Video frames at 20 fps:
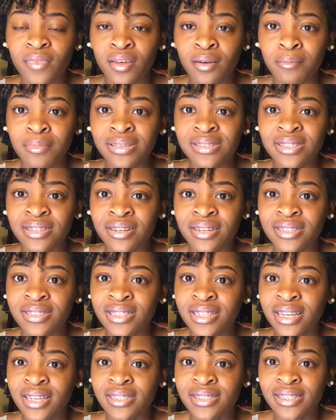Um, is there a
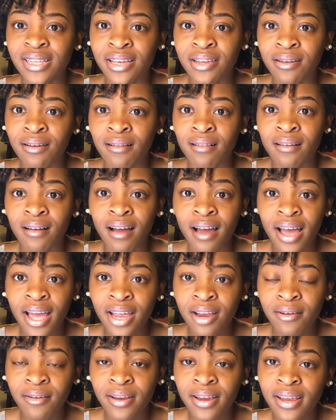chance that y'all are
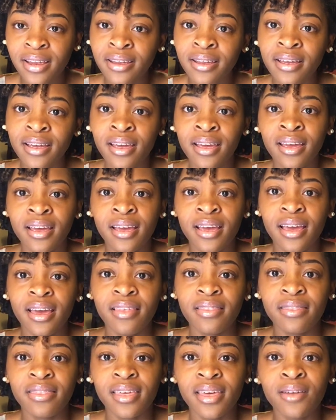hiring?
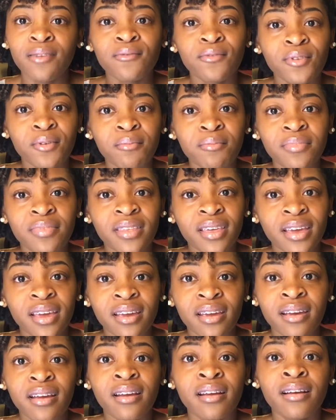And then from
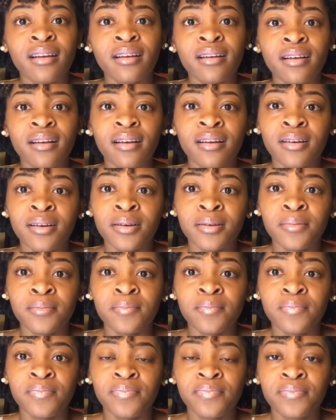there,
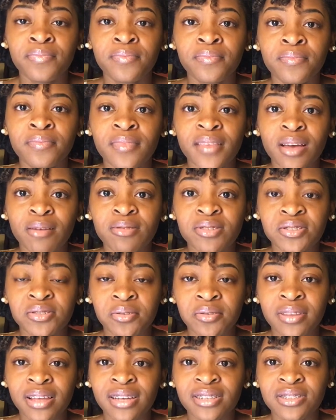um, I was
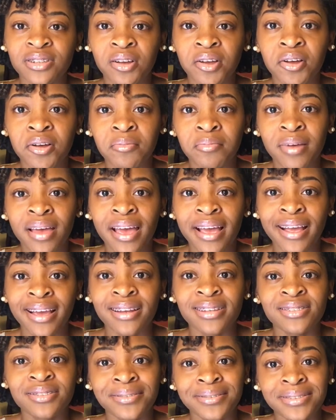told that I should call back
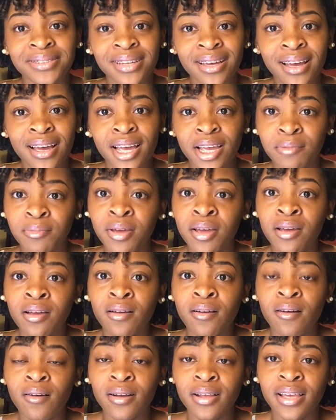at a certain time,
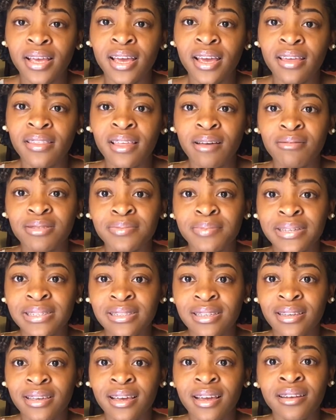called again. That was
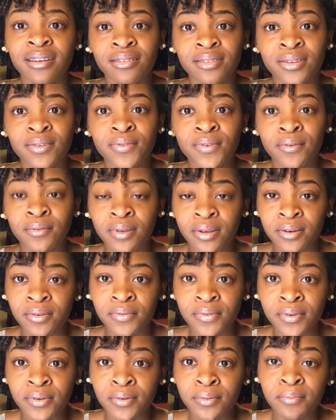basically another phone
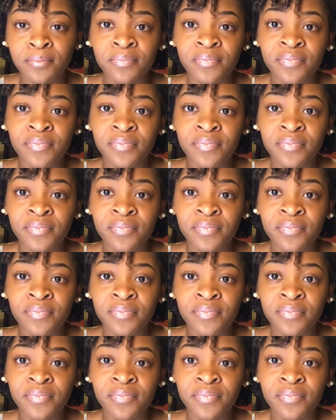interview.